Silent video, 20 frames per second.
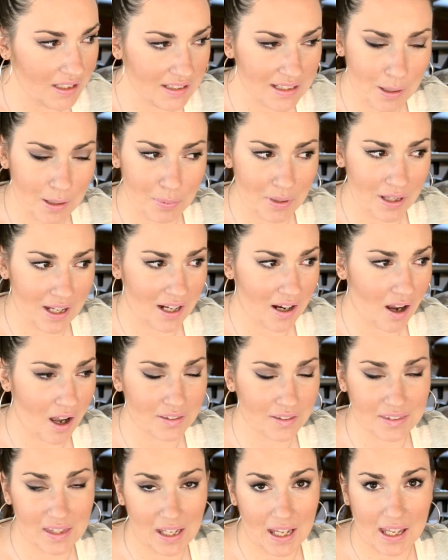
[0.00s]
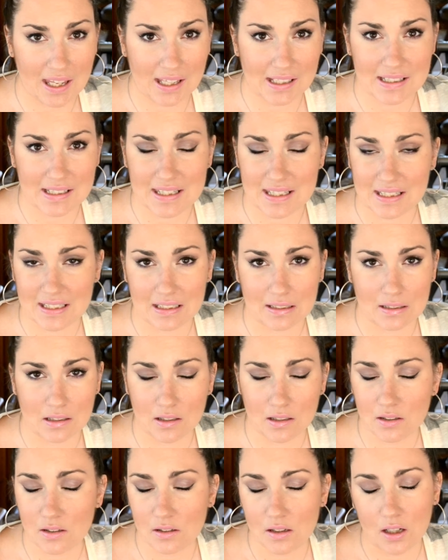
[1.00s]
nibbling on things,
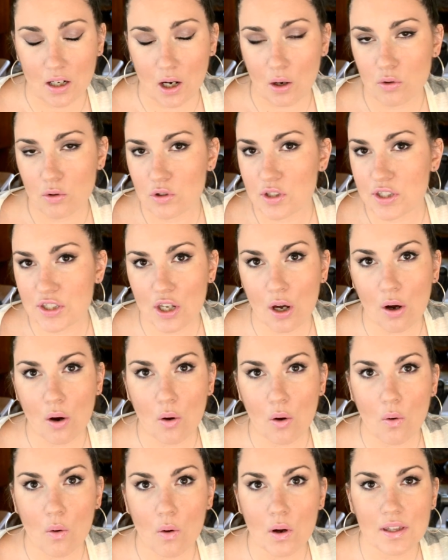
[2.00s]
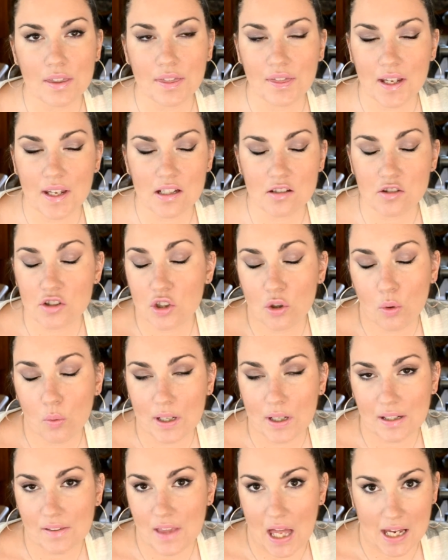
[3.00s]
and, you know, so things are
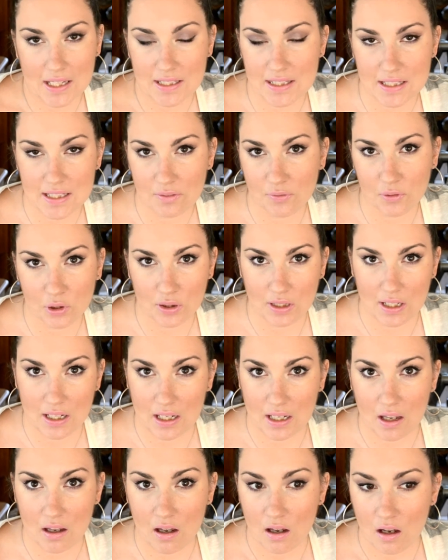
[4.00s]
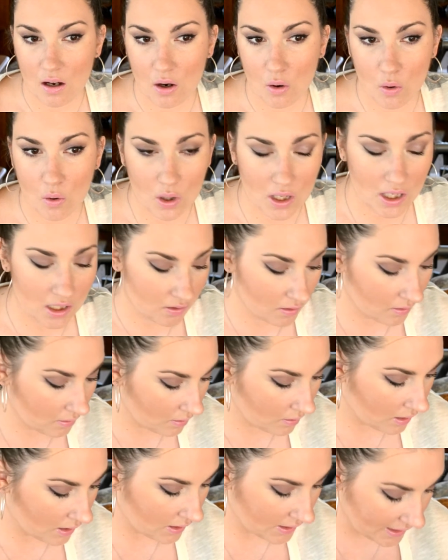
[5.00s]
going to last differently or
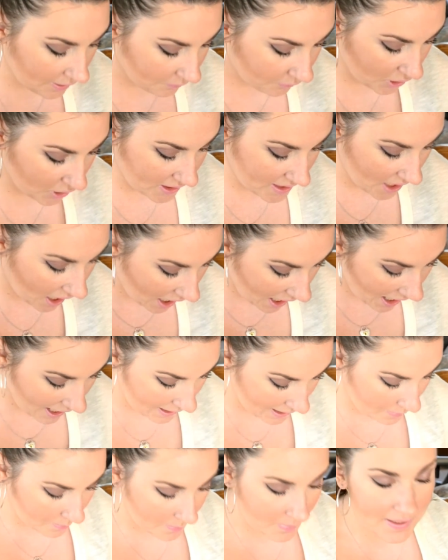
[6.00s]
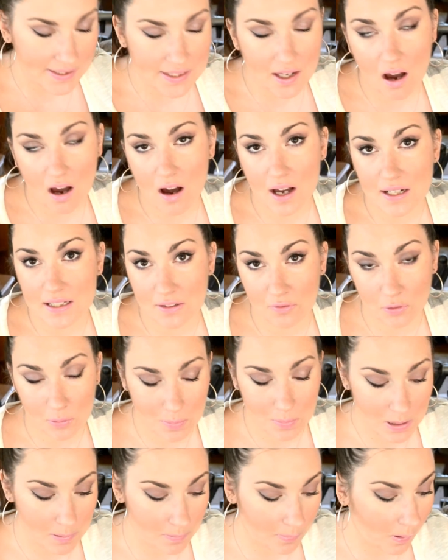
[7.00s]
different times on
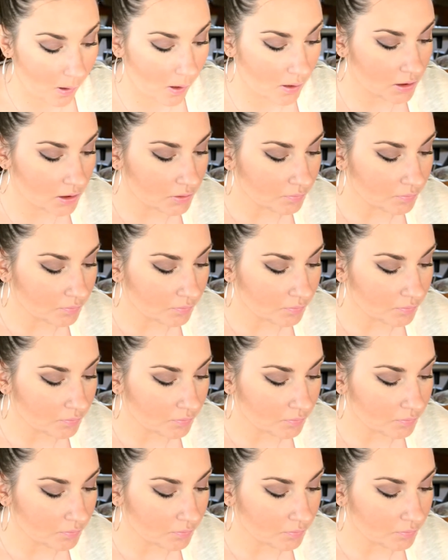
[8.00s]
different people.